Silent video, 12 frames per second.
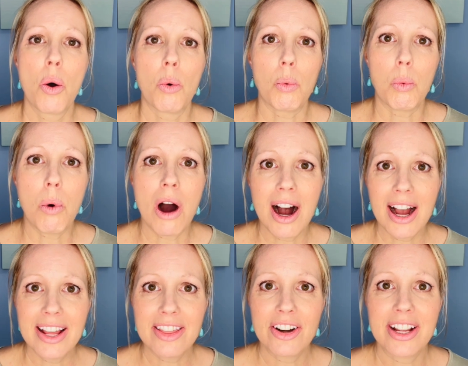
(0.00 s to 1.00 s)

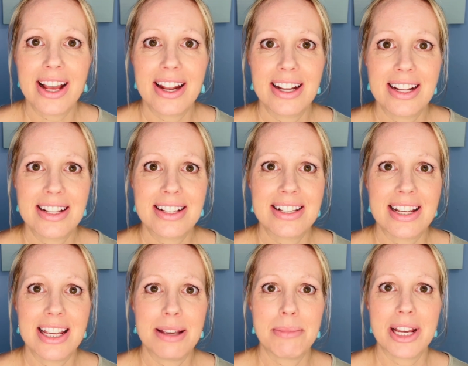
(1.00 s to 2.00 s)
why they're getting this
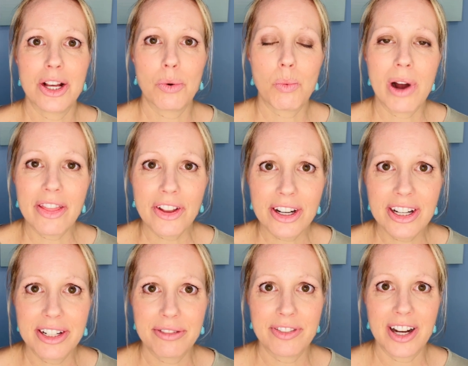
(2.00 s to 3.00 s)
email, what they're going
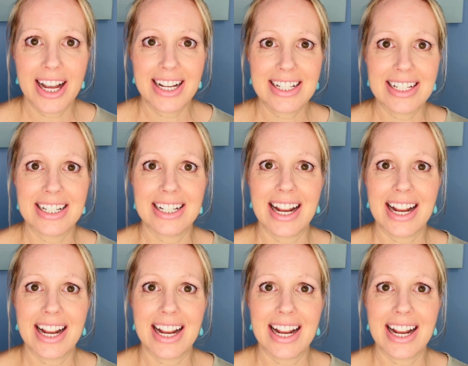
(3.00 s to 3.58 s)
to find in it,